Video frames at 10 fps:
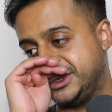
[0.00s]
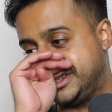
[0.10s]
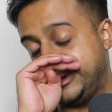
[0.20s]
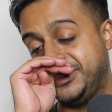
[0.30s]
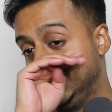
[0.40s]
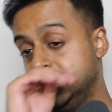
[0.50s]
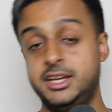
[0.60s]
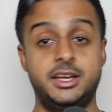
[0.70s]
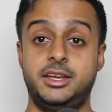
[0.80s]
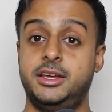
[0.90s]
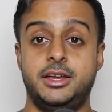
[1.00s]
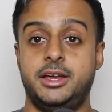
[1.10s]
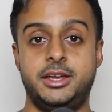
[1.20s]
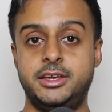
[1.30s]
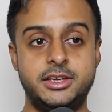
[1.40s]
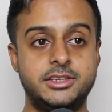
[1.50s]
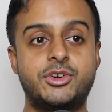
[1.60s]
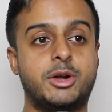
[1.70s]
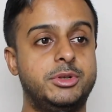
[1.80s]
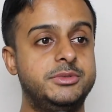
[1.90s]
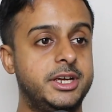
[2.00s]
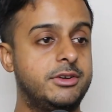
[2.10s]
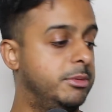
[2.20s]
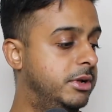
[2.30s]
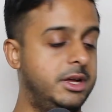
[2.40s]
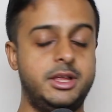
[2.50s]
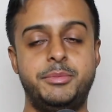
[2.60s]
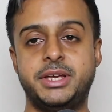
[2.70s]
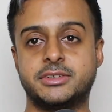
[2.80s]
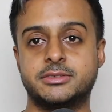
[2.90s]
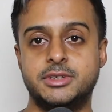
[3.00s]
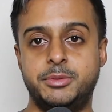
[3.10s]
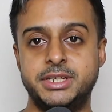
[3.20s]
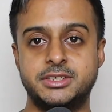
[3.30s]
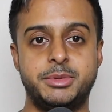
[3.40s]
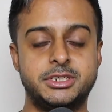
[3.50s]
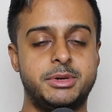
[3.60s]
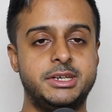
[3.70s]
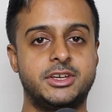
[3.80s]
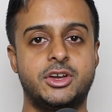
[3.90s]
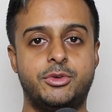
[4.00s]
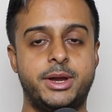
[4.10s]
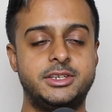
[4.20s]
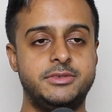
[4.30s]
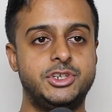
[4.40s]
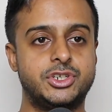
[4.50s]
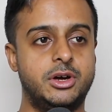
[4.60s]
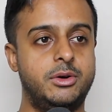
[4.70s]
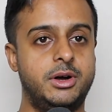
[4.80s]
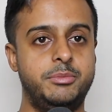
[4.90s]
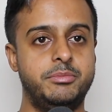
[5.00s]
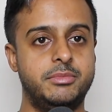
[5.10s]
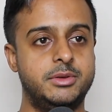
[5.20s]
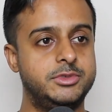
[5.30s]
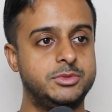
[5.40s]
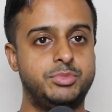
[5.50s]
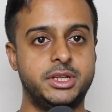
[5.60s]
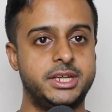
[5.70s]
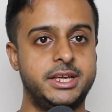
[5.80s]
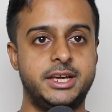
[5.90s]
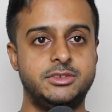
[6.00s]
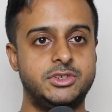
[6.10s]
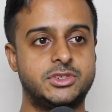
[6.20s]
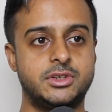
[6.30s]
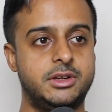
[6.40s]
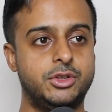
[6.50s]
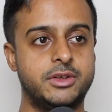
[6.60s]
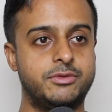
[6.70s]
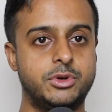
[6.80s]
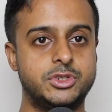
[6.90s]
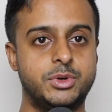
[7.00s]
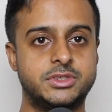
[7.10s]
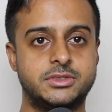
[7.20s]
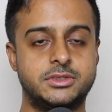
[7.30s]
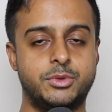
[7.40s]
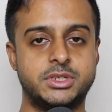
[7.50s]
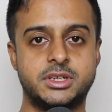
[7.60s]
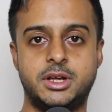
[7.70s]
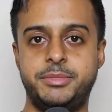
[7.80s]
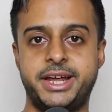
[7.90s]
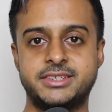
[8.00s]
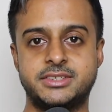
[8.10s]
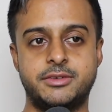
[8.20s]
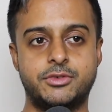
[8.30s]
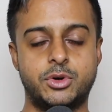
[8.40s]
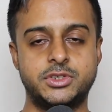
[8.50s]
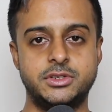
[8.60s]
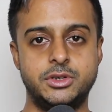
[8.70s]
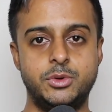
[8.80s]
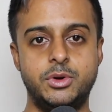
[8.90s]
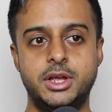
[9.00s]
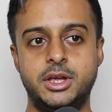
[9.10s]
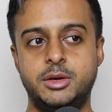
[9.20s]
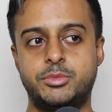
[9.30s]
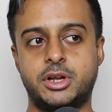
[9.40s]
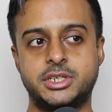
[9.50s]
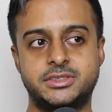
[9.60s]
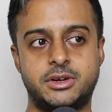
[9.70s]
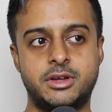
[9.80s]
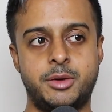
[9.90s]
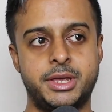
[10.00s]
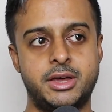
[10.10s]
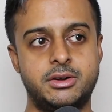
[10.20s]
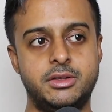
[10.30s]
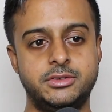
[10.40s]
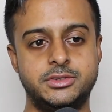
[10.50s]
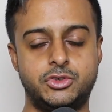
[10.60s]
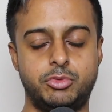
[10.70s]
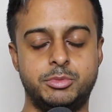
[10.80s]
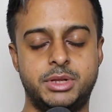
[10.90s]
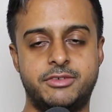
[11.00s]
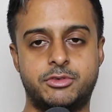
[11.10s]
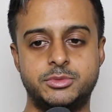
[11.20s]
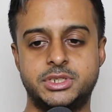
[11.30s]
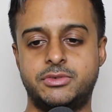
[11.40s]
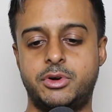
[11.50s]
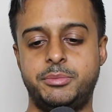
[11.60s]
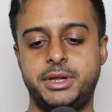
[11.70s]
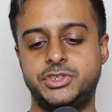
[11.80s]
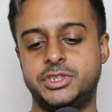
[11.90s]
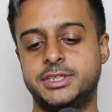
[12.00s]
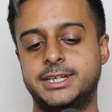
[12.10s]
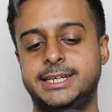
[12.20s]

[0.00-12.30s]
So it's incredible, amazing, great TV show, just brilliant, and just looking forward to what's to come next, and of course the new projects that are coming out and other streaming platforms that I've already mentioned.